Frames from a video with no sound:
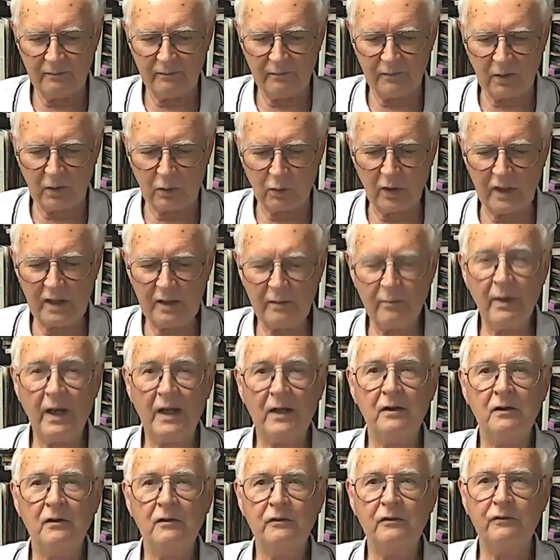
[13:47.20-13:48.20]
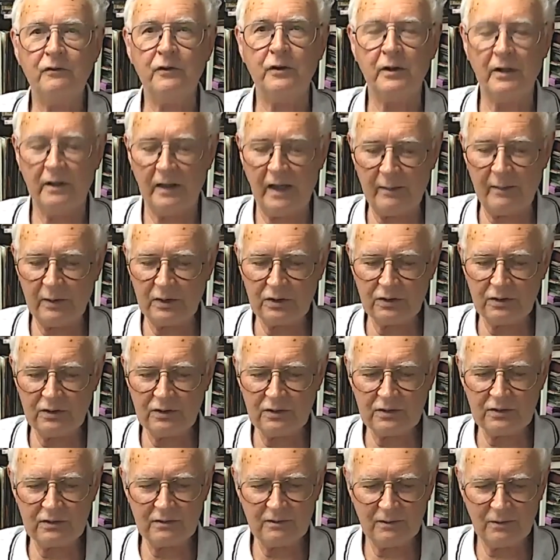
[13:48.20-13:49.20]
green button for
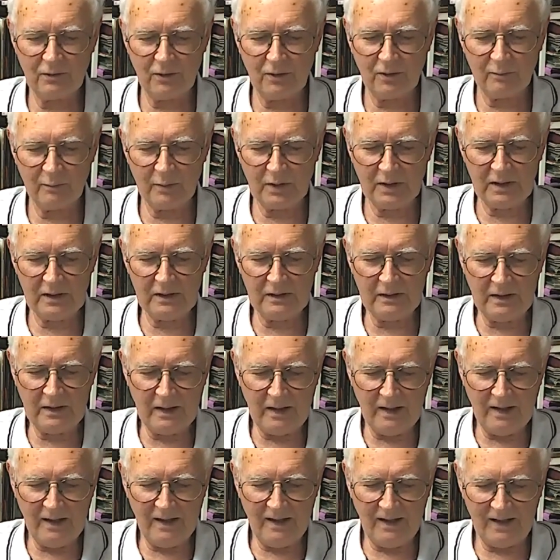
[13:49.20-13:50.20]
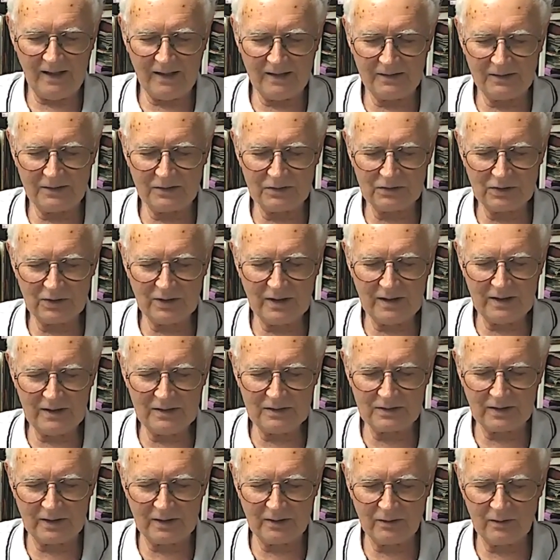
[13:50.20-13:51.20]
amateurs like me, and
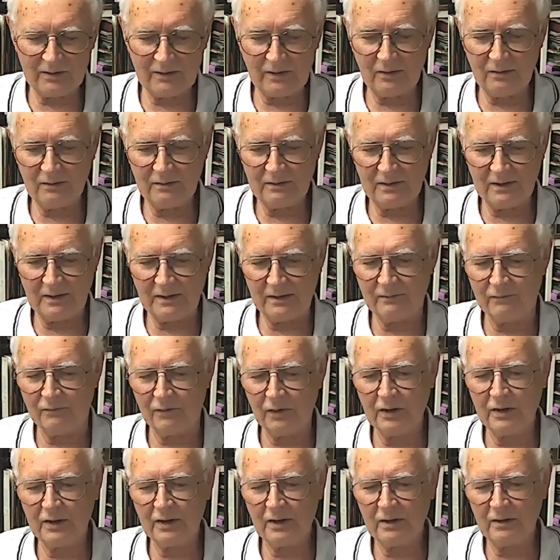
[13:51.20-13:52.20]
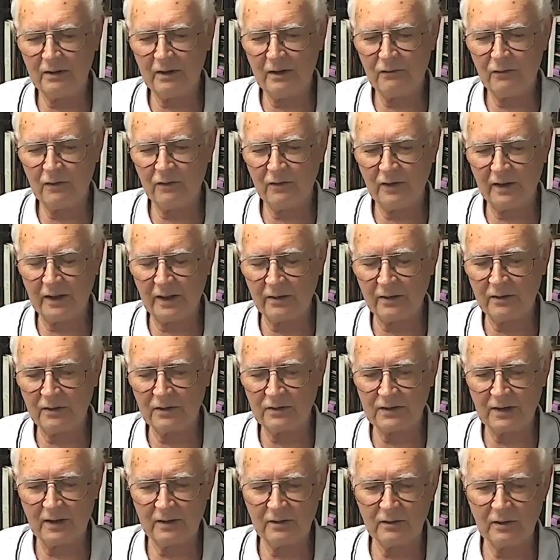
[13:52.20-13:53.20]
scenes and video, everything under the
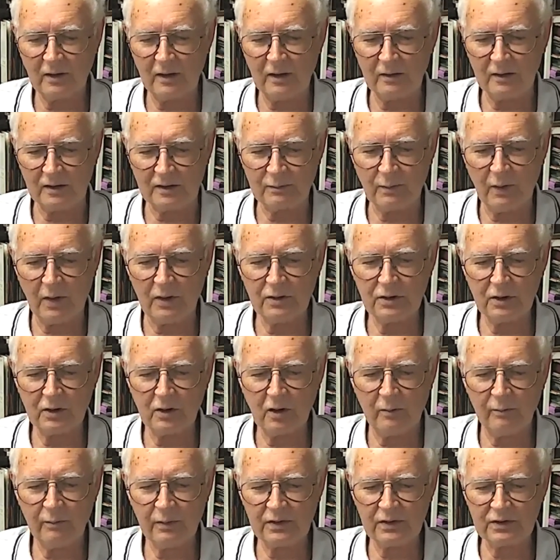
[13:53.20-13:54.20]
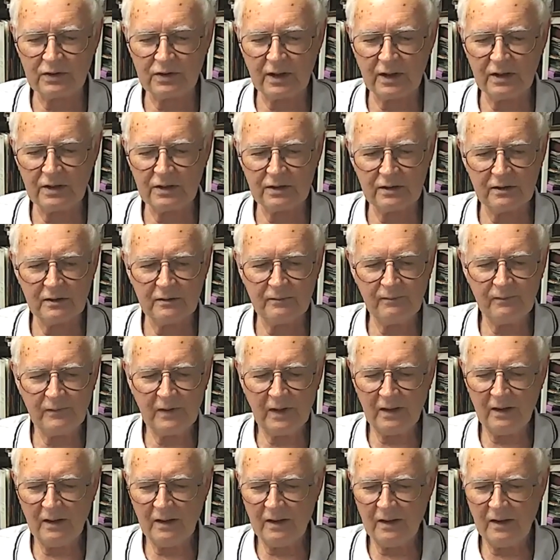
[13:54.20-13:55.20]
sun, exposure compensation.
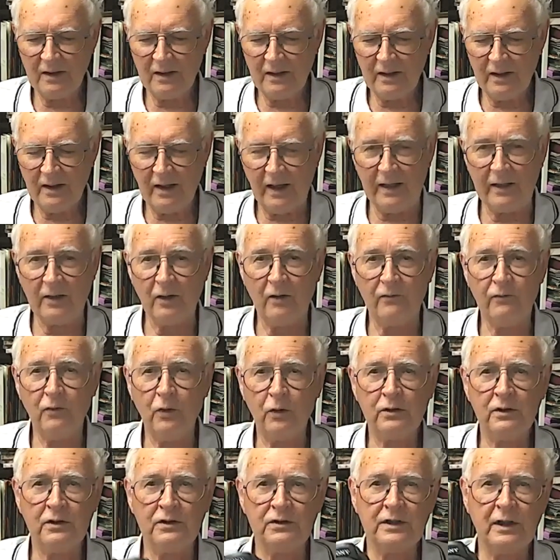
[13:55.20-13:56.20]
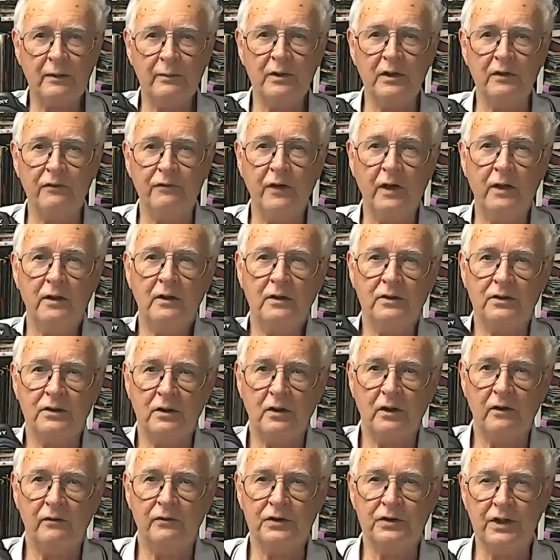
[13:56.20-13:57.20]
And I've looked at some of the photos that
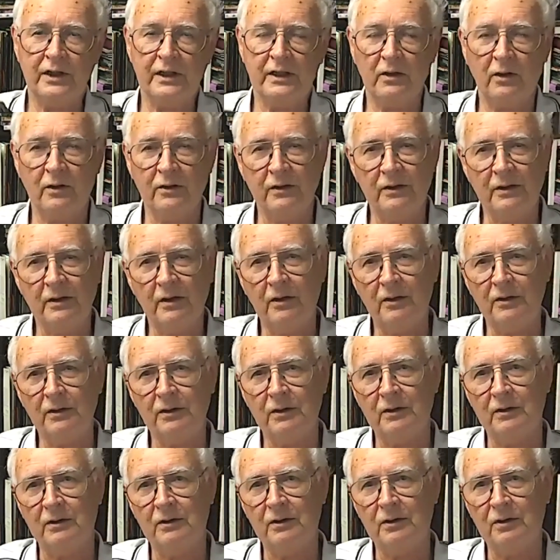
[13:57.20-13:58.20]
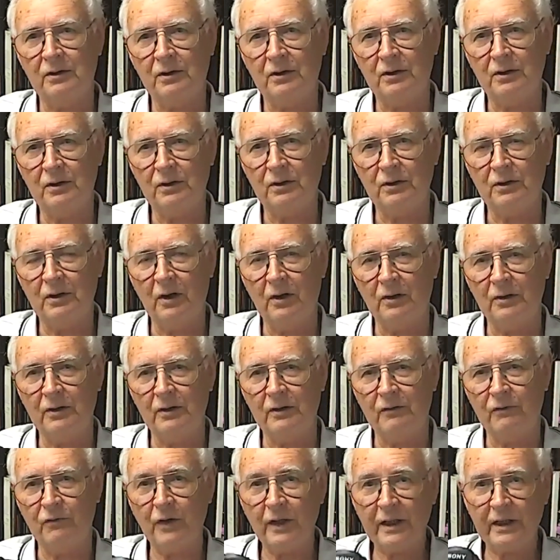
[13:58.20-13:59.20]
I've seen on
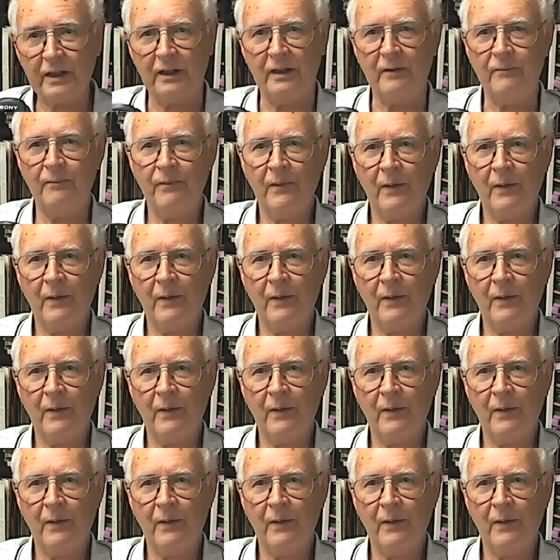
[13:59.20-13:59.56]
Flickr